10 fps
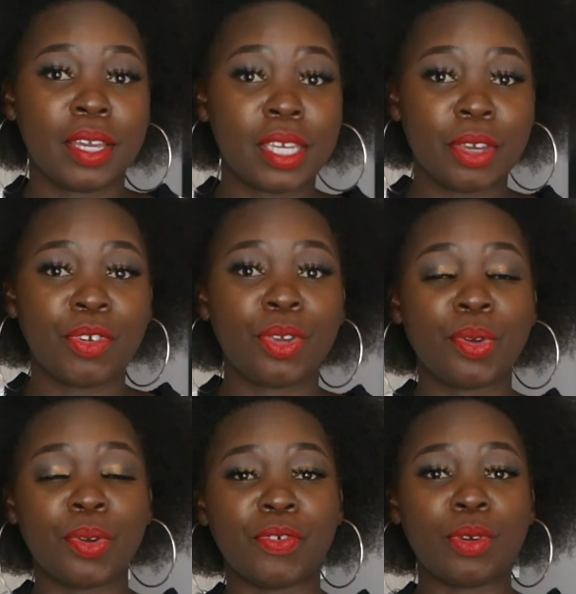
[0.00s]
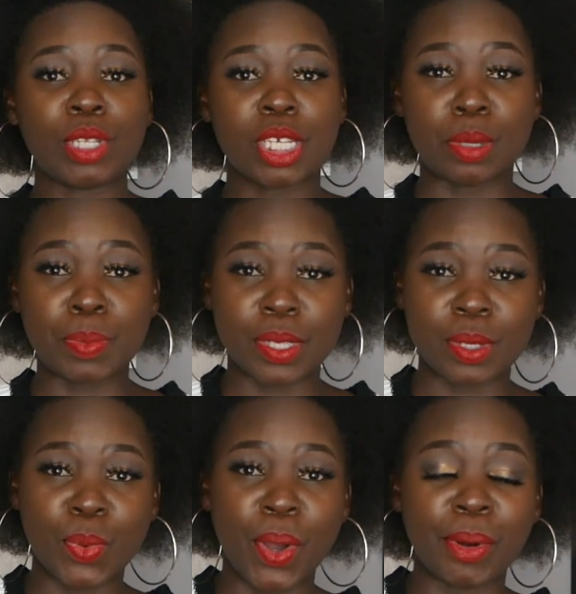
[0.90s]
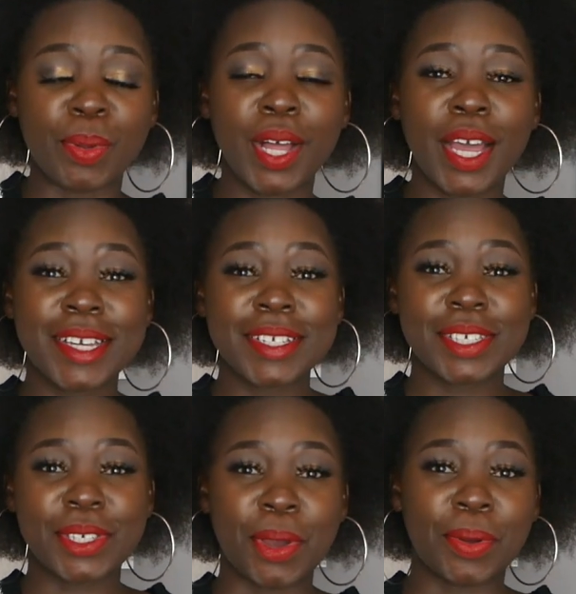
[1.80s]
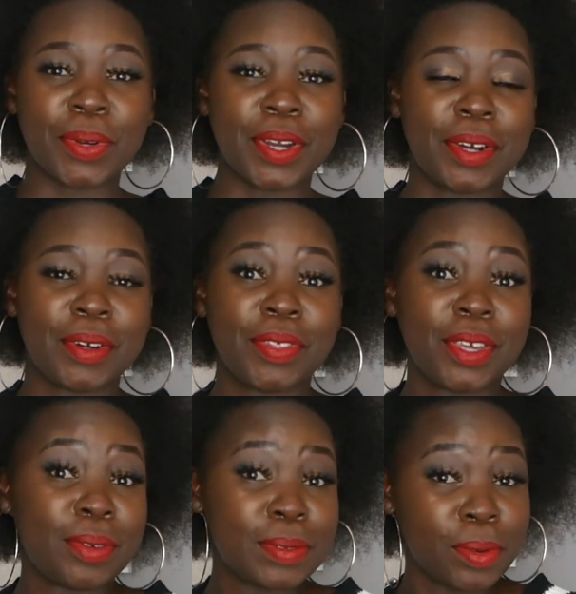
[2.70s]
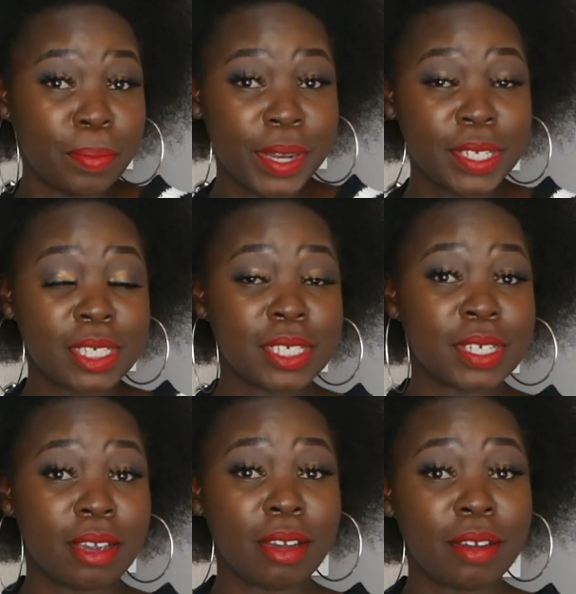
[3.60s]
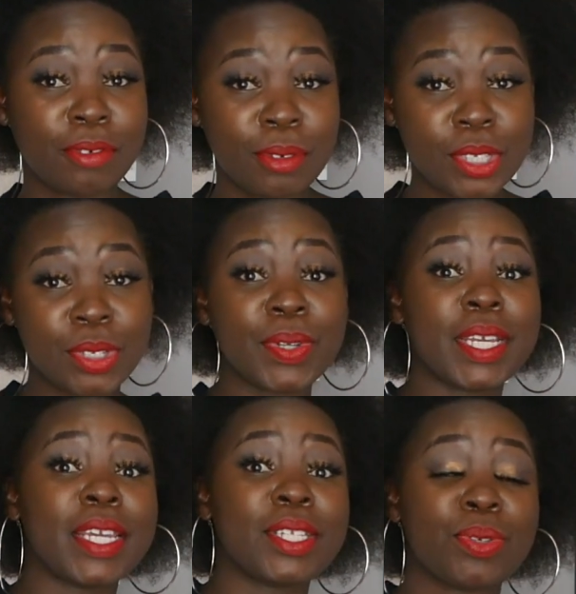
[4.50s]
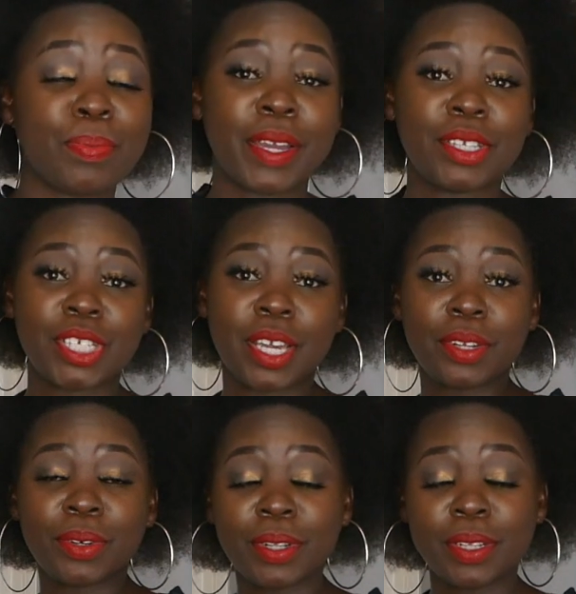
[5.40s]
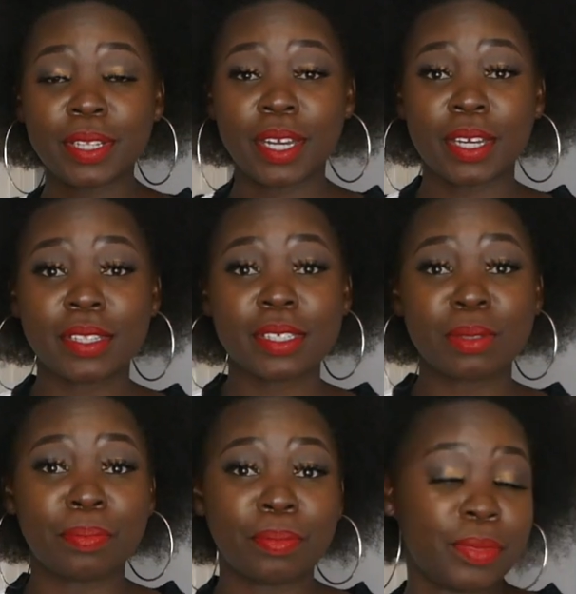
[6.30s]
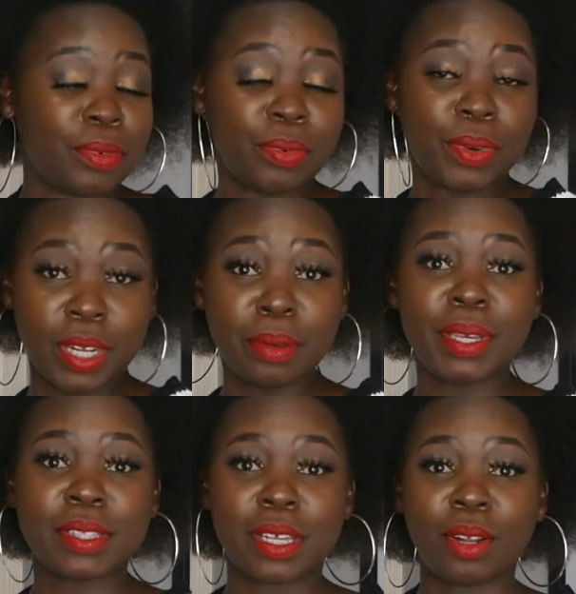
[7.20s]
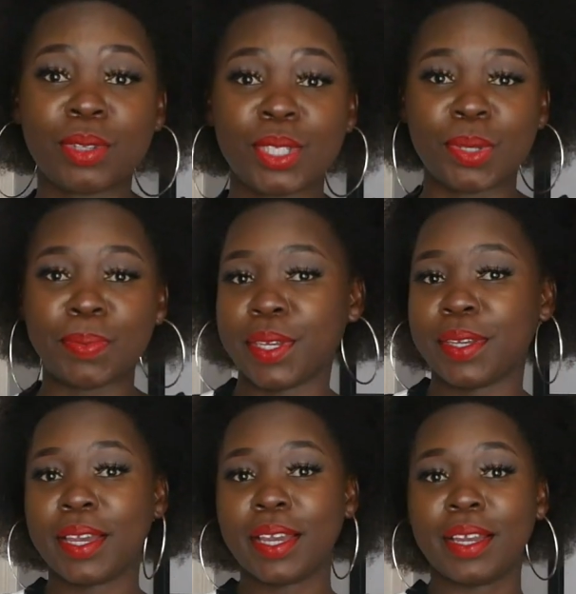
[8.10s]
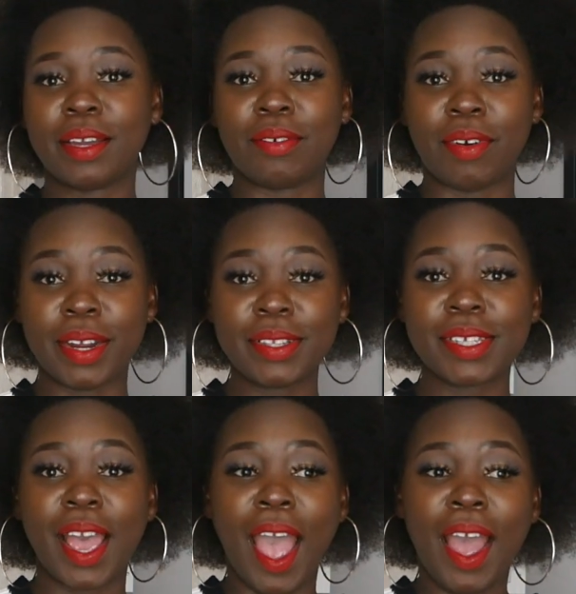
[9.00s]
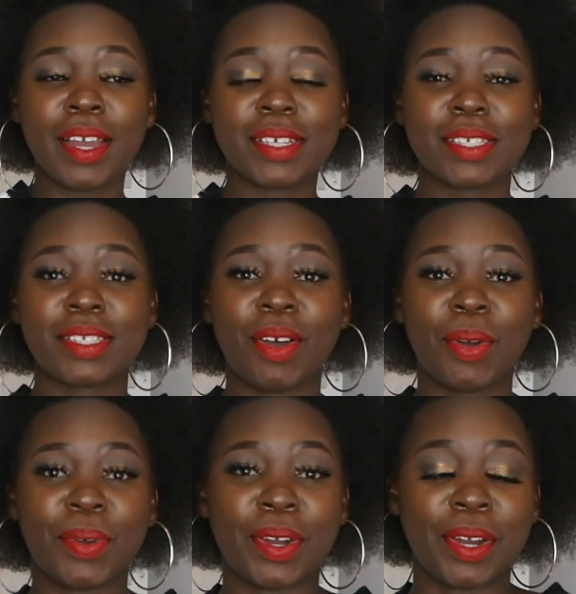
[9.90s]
giving you a few tips as well. So thank you so much for tuning into my channel. This really means a lot to me, right? So